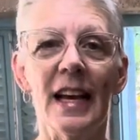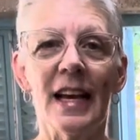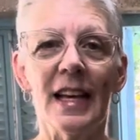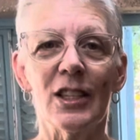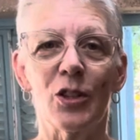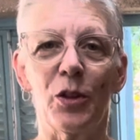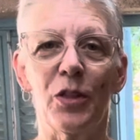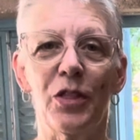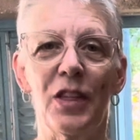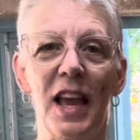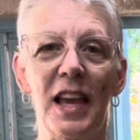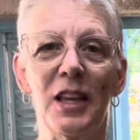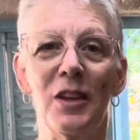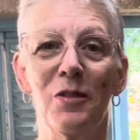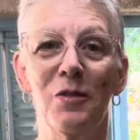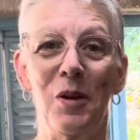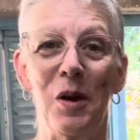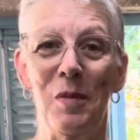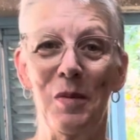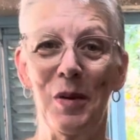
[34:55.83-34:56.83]
So thank you
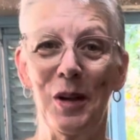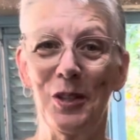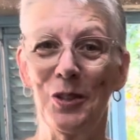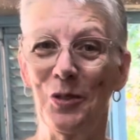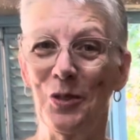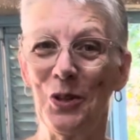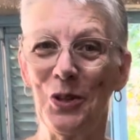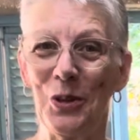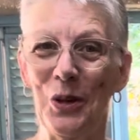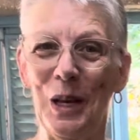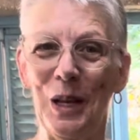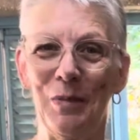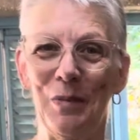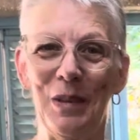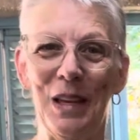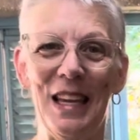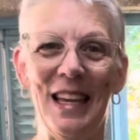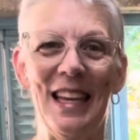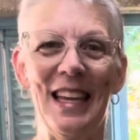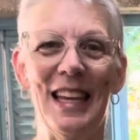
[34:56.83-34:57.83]
very much for joining
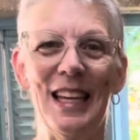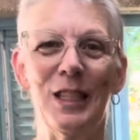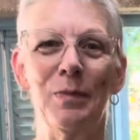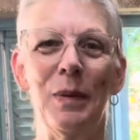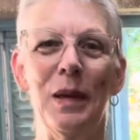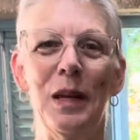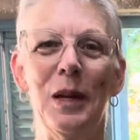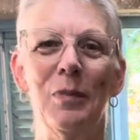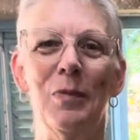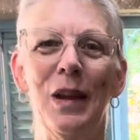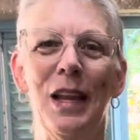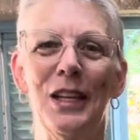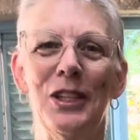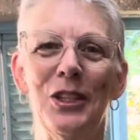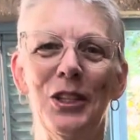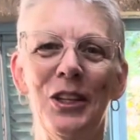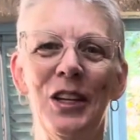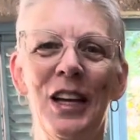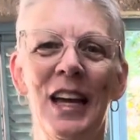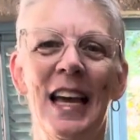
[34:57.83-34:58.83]
me. It's been a
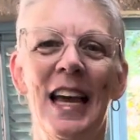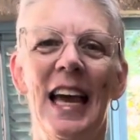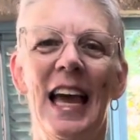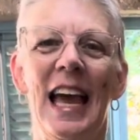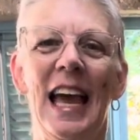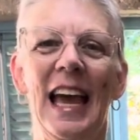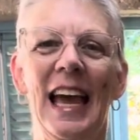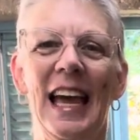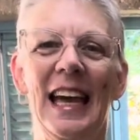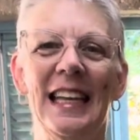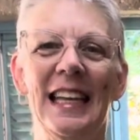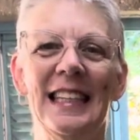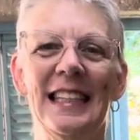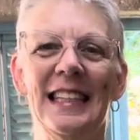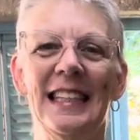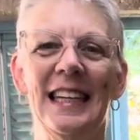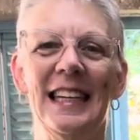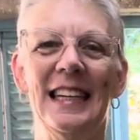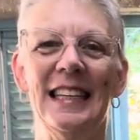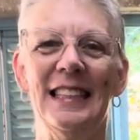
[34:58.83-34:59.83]
pleasure
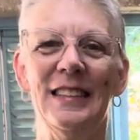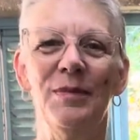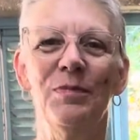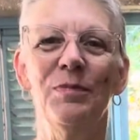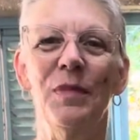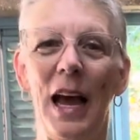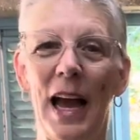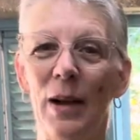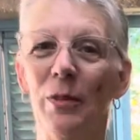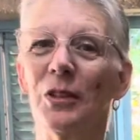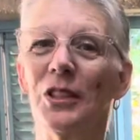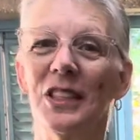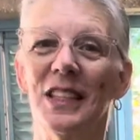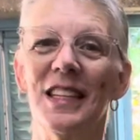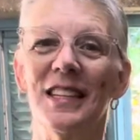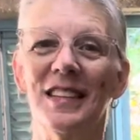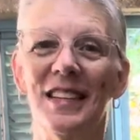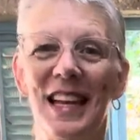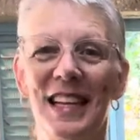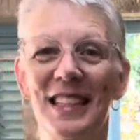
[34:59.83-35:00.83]
and uh, I will see
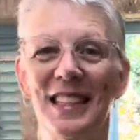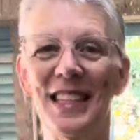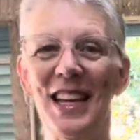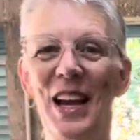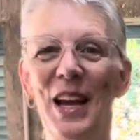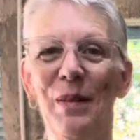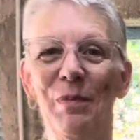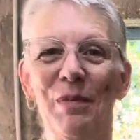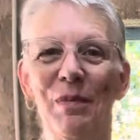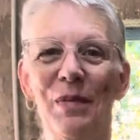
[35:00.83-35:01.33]
you next time.